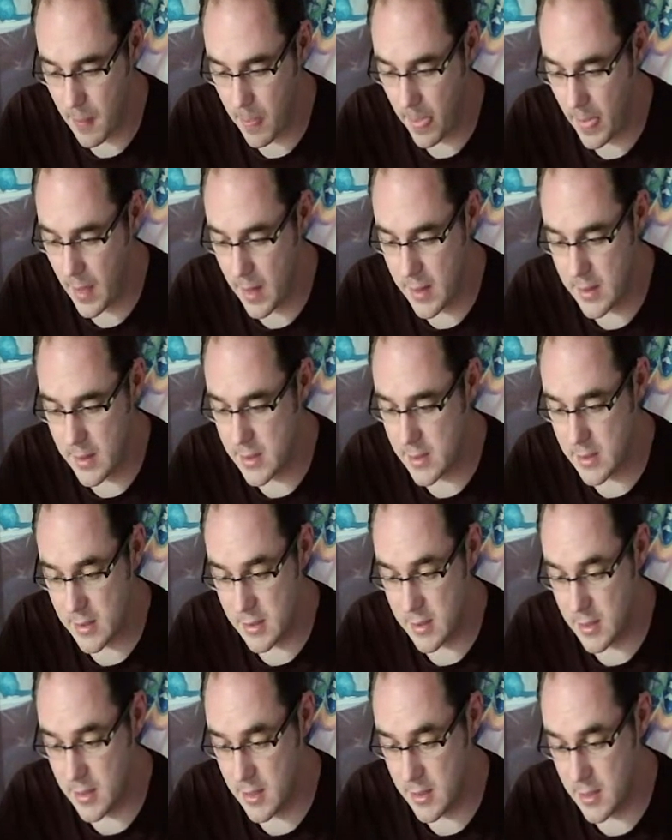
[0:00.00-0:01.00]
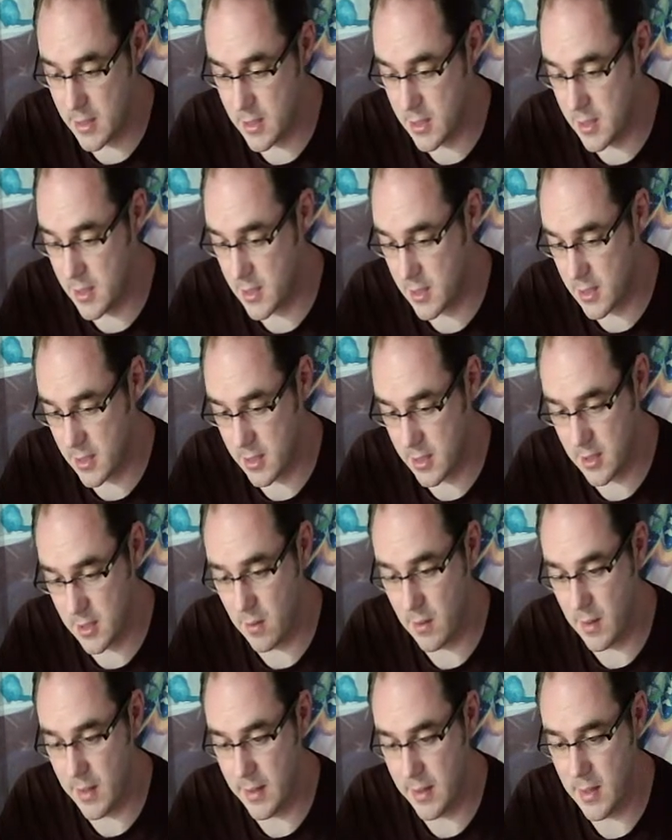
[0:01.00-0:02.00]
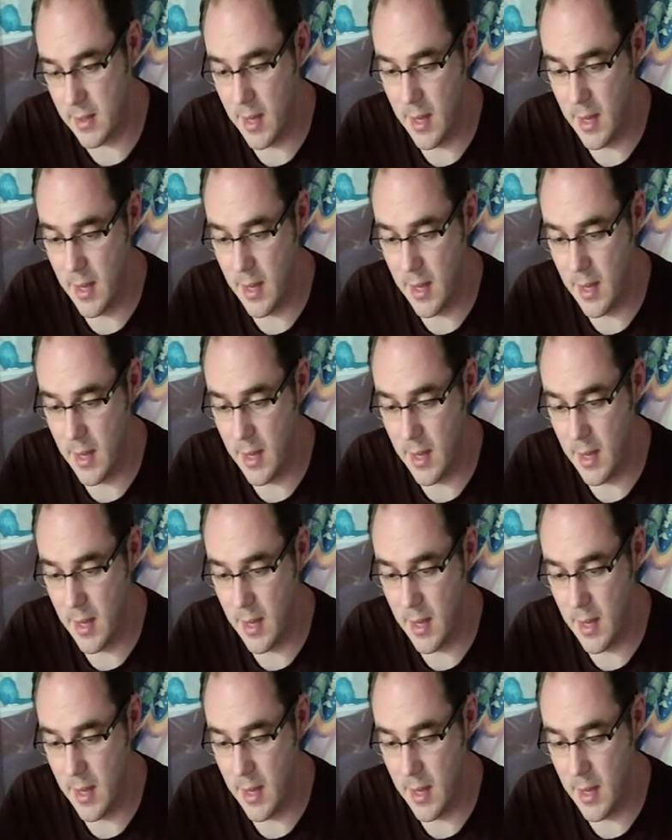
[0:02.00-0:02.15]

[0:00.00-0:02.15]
It's just solid.